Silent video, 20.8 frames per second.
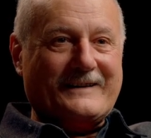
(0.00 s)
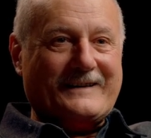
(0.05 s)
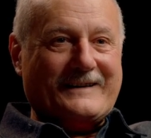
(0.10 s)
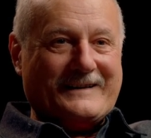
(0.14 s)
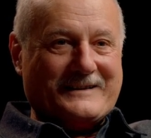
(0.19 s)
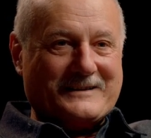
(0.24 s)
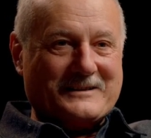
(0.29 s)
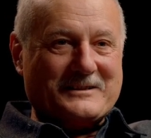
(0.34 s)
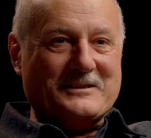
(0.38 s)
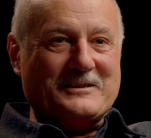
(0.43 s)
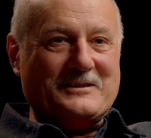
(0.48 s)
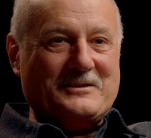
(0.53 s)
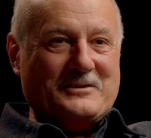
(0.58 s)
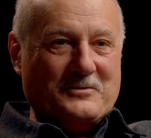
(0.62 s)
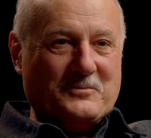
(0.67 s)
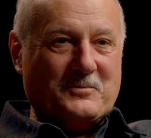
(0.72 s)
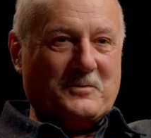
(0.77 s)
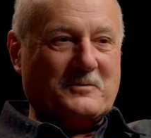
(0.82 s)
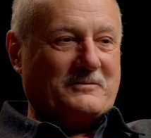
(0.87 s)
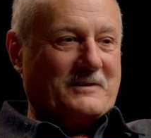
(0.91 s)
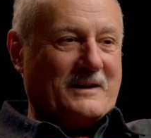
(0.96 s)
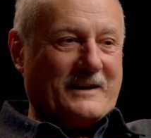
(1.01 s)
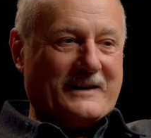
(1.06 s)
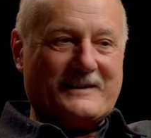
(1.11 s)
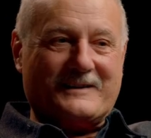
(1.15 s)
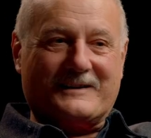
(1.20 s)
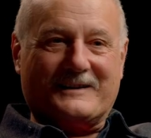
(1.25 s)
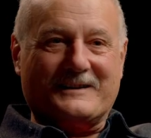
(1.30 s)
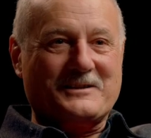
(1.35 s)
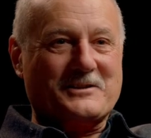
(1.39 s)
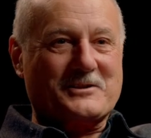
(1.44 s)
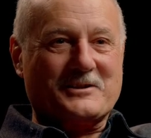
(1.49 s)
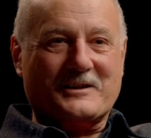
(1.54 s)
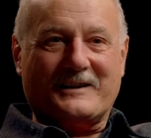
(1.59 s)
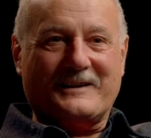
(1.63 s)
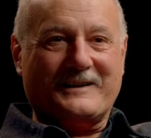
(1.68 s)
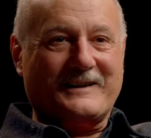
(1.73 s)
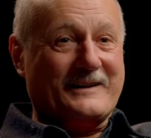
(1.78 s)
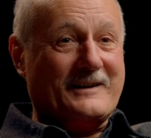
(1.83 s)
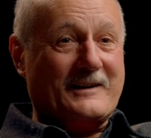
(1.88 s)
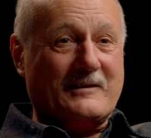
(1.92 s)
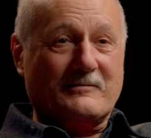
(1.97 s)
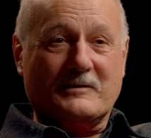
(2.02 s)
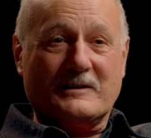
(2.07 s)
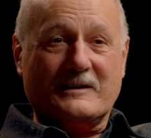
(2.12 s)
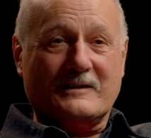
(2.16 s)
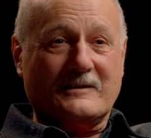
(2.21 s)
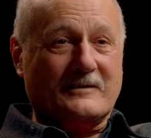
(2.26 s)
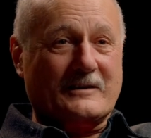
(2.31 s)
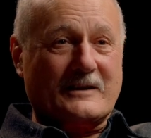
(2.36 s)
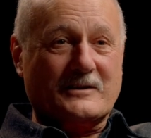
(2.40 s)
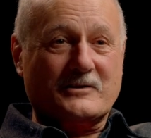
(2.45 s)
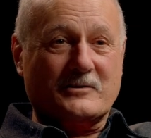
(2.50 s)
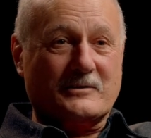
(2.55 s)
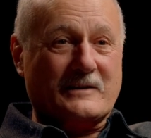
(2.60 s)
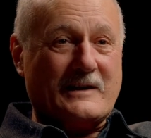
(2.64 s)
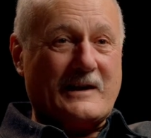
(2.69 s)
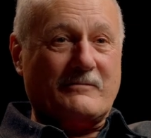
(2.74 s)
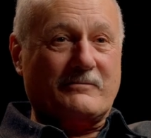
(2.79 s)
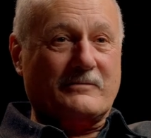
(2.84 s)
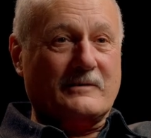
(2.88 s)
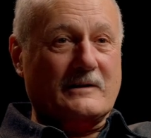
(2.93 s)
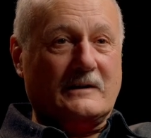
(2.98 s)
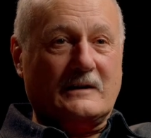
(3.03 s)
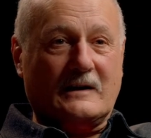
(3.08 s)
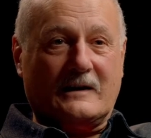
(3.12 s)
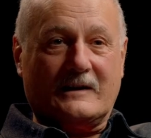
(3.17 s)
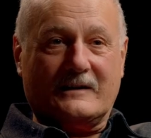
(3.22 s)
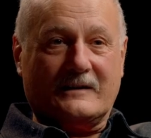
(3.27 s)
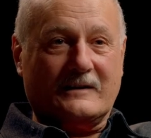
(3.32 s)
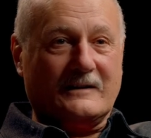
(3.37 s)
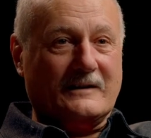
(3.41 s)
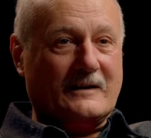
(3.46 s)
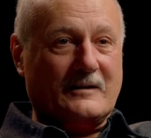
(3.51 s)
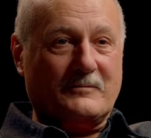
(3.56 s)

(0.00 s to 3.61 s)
and you will write cliche. And I, re- I do it every day.